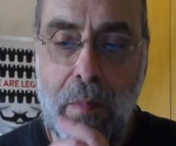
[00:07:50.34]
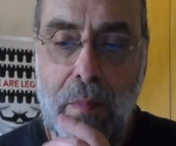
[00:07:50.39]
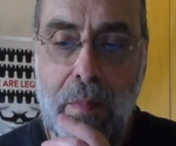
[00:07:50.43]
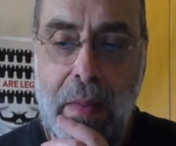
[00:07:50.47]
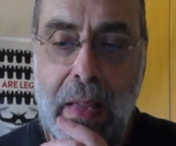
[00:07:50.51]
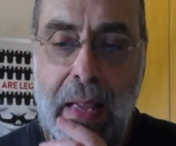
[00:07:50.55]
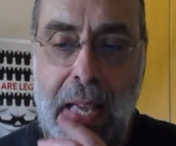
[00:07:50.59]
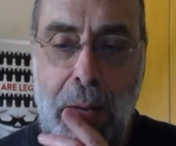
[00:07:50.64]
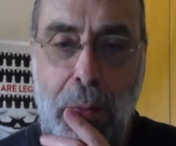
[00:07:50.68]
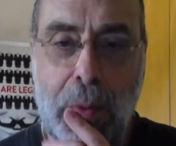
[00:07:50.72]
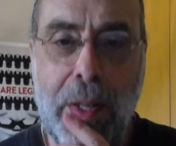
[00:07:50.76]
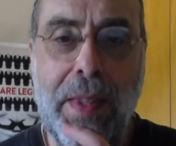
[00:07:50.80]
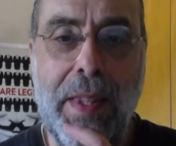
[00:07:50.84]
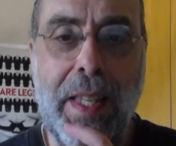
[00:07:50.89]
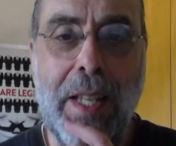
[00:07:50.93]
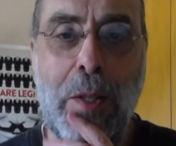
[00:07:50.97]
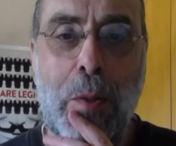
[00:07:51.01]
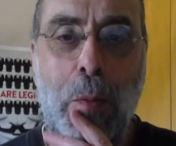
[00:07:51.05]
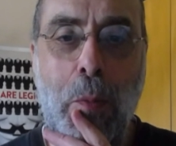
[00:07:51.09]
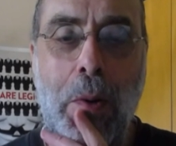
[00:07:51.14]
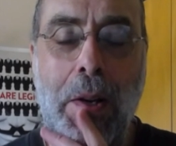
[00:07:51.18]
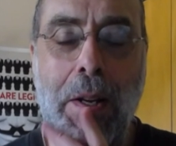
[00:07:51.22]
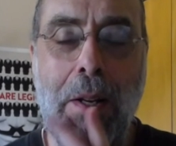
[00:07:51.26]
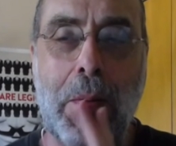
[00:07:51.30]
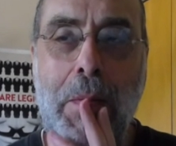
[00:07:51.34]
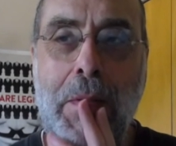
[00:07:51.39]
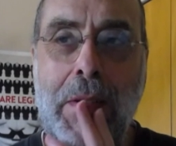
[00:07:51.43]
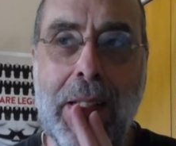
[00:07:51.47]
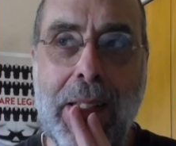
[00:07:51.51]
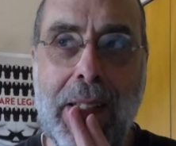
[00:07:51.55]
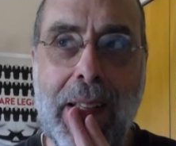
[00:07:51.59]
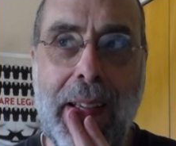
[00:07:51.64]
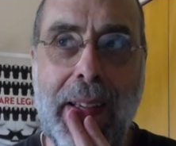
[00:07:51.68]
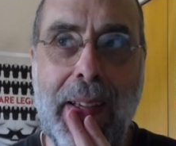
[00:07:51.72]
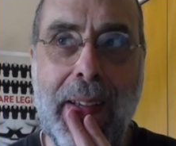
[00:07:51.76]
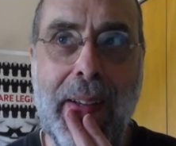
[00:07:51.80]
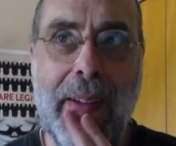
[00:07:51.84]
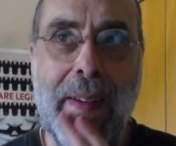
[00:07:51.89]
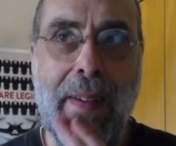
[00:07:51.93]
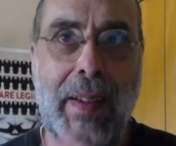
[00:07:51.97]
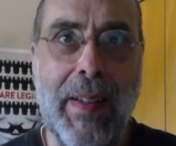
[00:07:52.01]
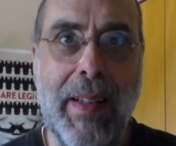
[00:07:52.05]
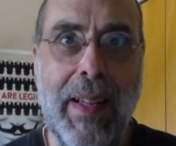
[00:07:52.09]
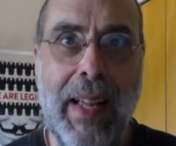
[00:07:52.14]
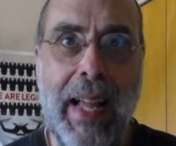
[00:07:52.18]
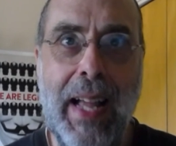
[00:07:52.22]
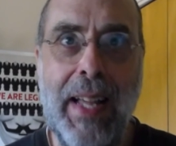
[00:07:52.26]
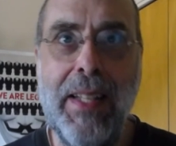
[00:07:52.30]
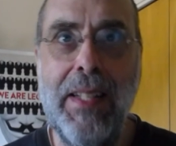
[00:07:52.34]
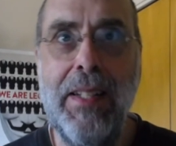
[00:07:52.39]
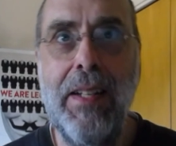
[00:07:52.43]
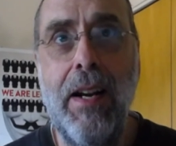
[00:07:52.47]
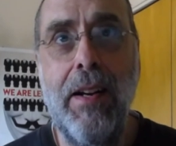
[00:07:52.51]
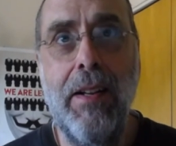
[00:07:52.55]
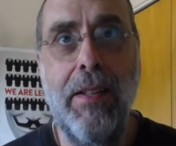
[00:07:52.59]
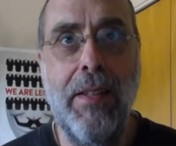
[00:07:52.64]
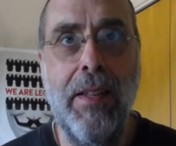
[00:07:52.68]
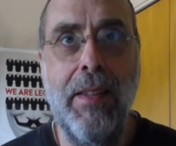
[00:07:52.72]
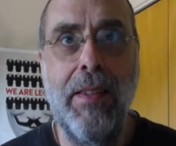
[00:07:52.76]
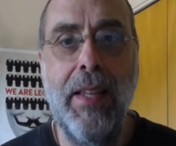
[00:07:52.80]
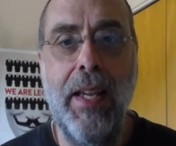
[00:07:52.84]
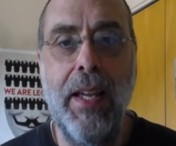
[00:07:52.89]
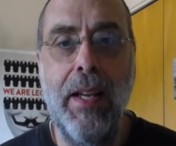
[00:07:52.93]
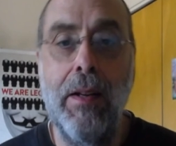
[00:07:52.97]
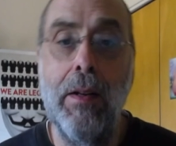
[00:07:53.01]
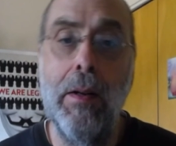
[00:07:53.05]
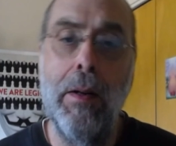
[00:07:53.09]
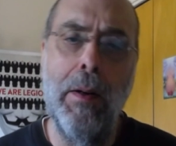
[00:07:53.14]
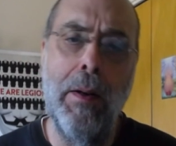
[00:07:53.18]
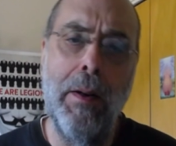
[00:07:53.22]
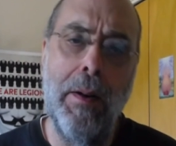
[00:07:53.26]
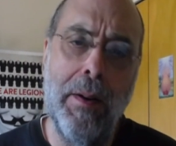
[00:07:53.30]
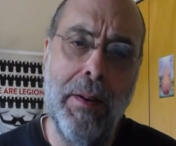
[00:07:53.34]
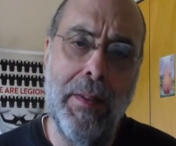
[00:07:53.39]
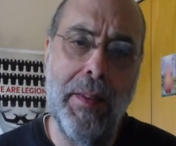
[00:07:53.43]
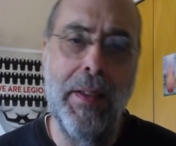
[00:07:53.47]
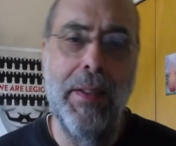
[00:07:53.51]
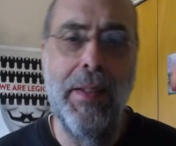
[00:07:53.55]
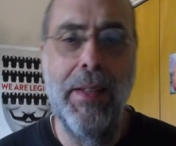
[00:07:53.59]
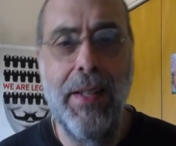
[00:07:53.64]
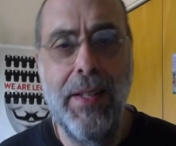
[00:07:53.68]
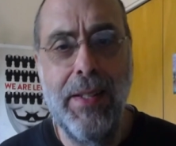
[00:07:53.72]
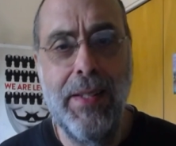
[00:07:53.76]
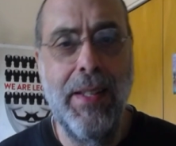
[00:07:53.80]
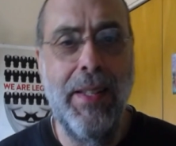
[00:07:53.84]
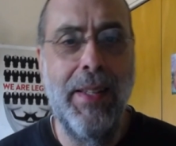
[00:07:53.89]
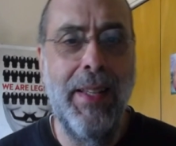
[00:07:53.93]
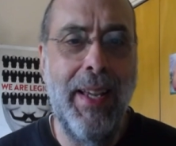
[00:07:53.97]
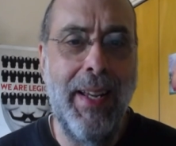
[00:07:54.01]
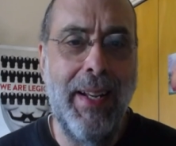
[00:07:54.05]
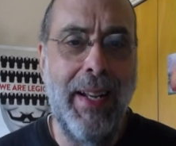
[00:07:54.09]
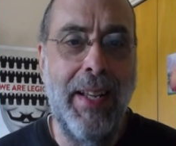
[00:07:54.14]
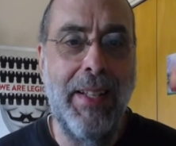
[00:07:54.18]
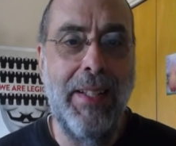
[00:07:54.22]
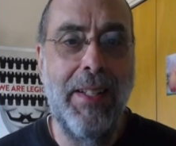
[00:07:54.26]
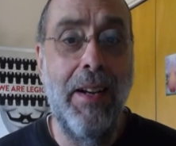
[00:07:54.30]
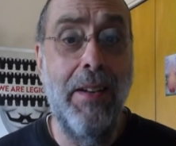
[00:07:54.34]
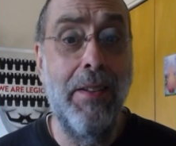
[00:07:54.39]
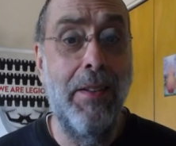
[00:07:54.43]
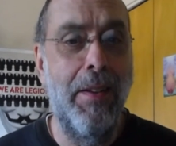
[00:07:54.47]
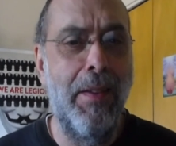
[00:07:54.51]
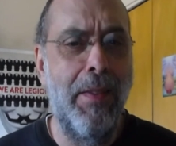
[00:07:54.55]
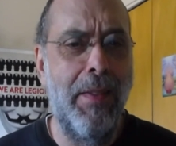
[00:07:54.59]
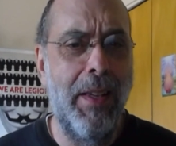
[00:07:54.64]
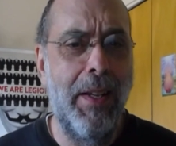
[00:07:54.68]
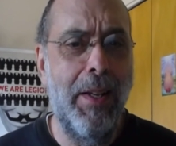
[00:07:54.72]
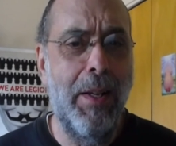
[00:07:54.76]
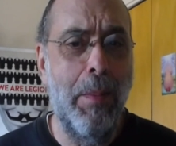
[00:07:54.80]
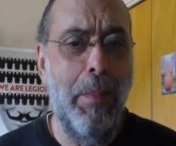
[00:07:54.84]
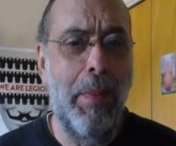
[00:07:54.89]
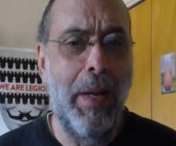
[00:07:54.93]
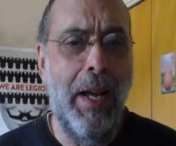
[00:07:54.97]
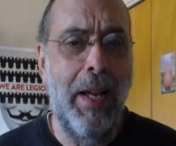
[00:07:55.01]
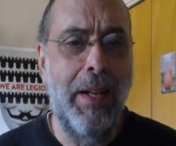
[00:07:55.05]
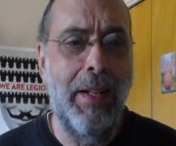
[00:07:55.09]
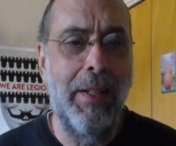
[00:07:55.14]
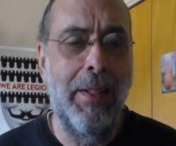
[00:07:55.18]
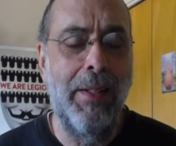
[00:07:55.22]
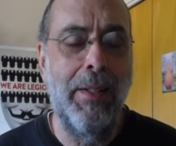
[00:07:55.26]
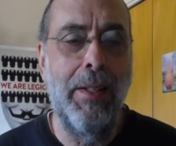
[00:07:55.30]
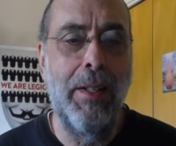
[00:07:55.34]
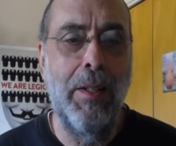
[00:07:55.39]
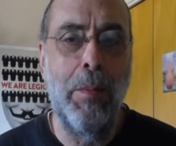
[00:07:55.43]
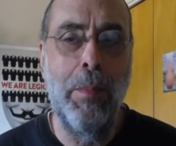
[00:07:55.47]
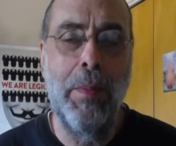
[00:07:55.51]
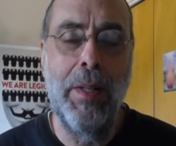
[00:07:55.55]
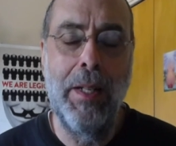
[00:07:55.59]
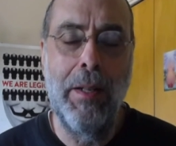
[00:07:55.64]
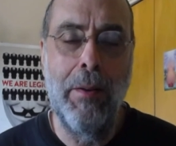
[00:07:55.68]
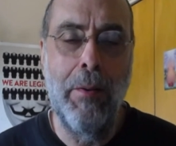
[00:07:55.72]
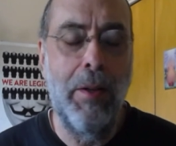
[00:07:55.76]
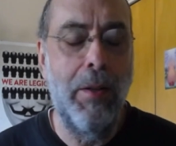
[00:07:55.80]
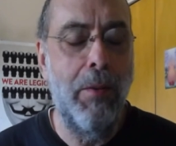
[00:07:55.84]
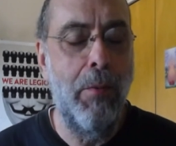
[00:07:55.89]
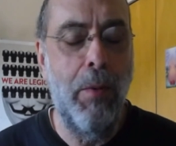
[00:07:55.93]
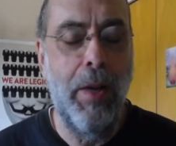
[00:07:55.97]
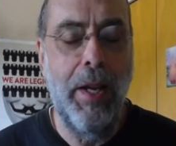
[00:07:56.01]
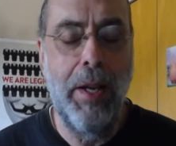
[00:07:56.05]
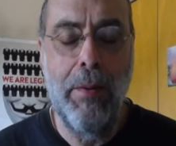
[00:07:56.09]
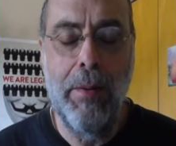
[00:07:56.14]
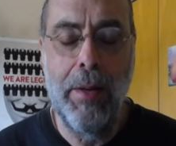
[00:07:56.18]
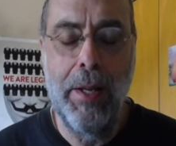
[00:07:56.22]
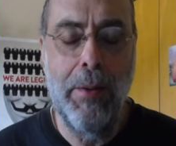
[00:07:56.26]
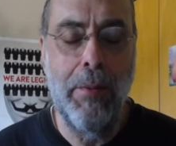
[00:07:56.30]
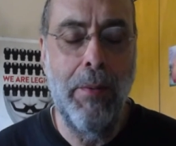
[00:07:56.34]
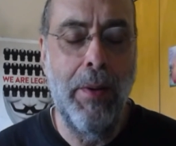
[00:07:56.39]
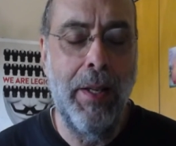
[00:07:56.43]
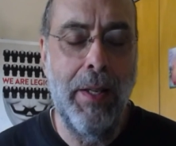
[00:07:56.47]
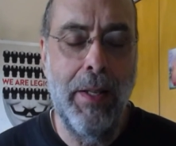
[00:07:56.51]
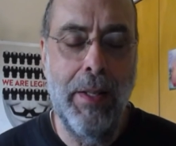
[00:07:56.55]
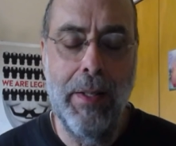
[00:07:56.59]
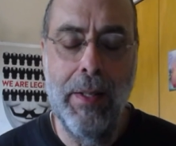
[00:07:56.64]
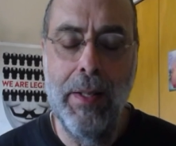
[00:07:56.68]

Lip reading: And with this one, it was like I started to think Earth and this and that, and I started to think about it a little bit. And I went, wait.